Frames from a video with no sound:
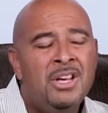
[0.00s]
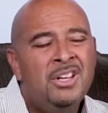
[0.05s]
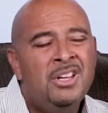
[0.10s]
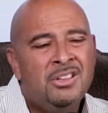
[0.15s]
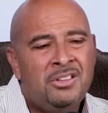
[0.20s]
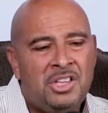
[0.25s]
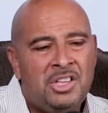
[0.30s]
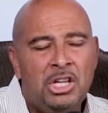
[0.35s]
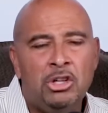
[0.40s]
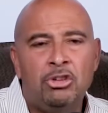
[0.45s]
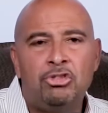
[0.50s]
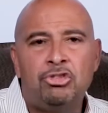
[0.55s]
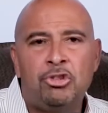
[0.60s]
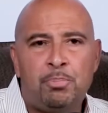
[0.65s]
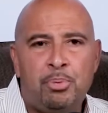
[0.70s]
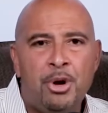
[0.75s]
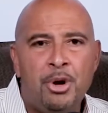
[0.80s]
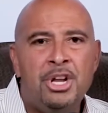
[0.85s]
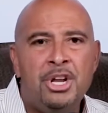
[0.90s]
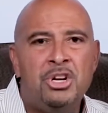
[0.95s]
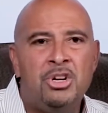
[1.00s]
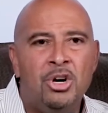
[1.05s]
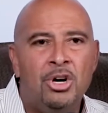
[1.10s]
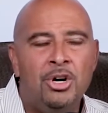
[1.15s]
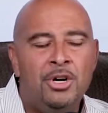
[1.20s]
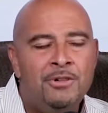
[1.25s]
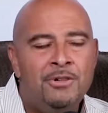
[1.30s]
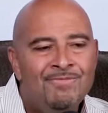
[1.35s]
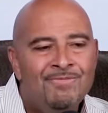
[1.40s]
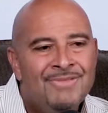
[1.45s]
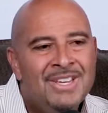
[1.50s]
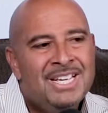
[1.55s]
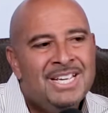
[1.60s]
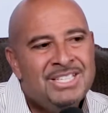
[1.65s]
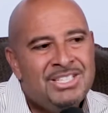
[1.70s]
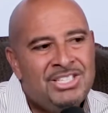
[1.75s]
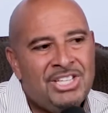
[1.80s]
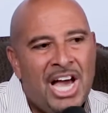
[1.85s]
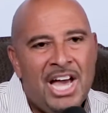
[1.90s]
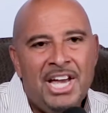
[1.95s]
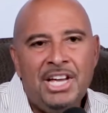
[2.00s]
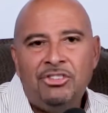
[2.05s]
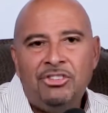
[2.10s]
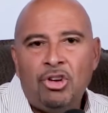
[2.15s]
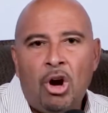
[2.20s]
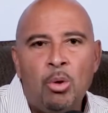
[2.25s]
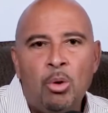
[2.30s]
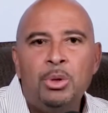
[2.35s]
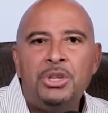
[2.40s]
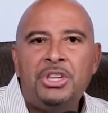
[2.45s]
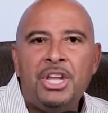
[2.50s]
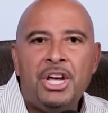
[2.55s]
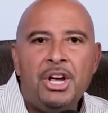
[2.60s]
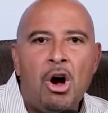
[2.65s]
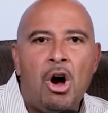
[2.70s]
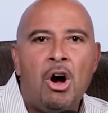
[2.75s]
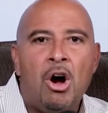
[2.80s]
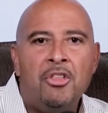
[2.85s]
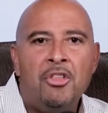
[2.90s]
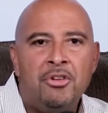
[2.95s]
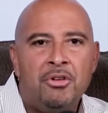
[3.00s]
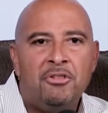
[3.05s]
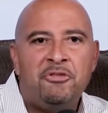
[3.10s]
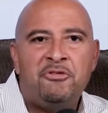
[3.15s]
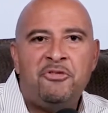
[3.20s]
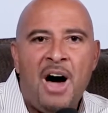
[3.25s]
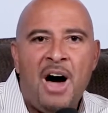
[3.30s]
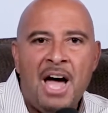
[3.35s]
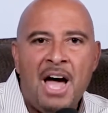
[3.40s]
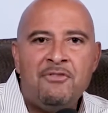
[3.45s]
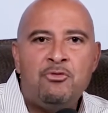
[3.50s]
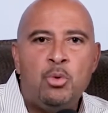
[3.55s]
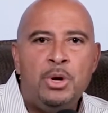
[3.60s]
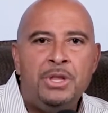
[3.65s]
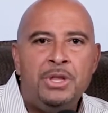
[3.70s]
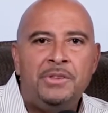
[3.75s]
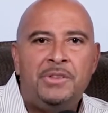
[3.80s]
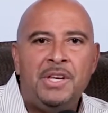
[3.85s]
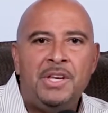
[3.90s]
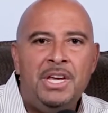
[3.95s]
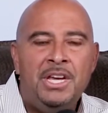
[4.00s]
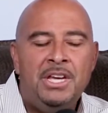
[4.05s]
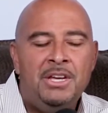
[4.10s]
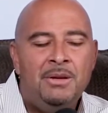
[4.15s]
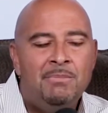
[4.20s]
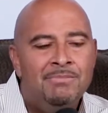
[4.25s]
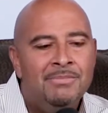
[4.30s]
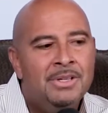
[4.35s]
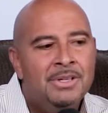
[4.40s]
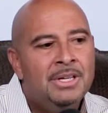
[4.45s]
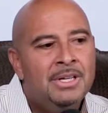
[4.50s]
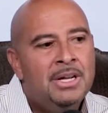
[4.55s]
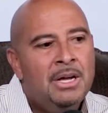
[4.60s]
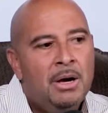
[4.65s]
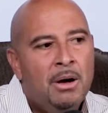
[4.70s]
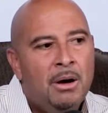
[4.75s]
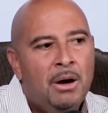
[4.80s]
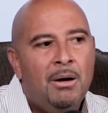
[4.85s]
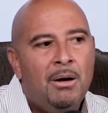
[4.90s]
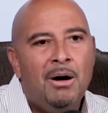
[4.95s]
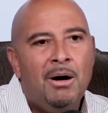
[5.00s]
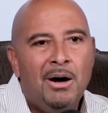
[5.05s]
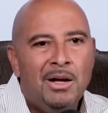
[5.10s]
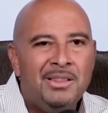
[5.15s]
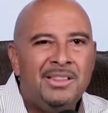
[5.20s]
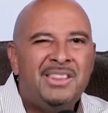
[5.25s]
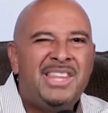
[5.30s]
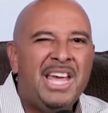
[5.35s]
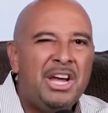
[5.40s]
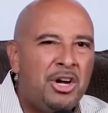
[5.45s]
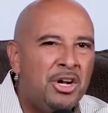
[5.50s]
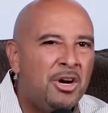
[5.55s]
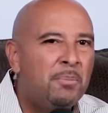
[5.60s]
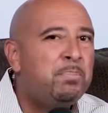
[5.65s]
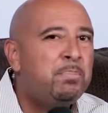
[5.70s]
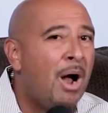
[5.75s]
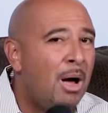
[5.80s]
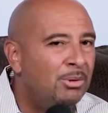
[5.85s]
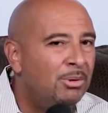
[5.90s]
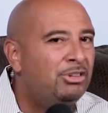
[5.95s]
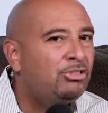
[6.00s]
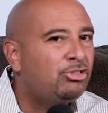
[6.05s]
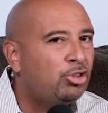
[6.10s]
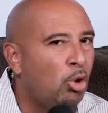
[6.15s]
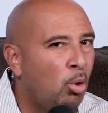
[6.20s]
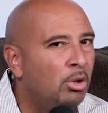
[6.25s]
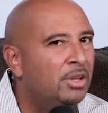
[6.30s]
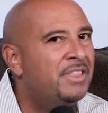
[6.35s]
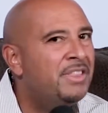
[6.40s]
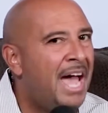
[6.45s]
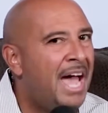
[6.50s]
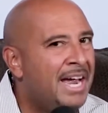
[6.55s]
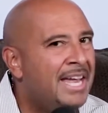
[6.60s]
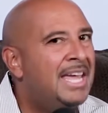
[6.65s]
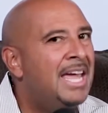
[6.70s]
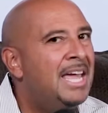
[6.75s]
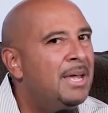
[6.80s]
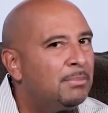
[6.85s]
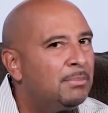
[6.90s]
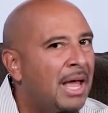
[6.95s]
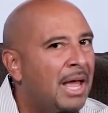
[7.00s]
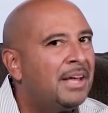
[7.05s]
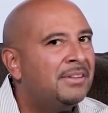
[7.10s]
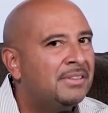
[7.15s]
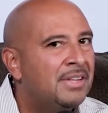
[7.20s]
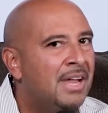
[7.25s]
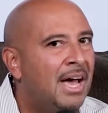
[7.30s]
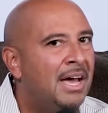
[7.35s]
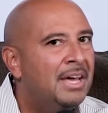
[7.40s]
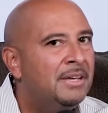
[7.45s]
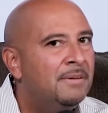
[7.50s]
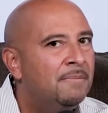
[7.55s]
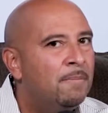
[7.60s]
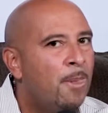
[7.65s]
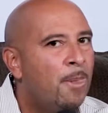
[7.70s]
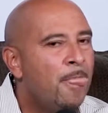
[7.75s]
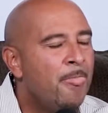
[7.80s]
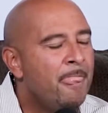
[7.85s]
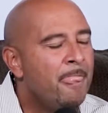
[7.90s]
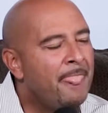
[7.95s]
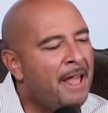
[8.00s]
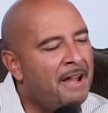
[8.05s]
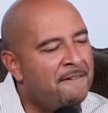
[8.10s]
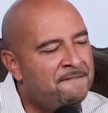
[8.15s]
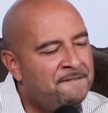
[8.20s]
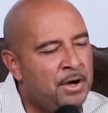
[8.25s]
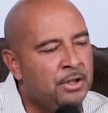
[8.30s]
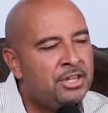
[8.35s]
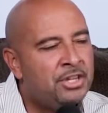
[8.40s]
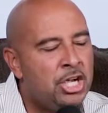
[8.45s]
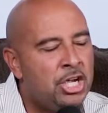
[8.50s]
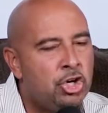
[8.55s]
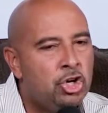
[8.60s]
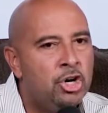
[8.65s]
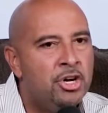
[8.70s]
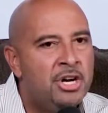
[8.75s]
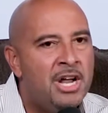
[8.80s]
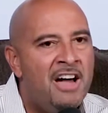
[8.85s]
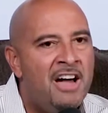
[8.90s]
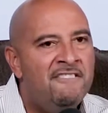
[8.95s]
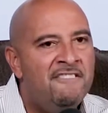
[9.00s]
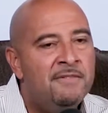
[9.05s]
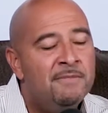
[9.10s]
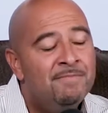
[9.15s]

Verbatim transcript: Steelers are pretty good. Giants are what they are. They're a five win team. They could have probably stolen that game last night. I felt they could have.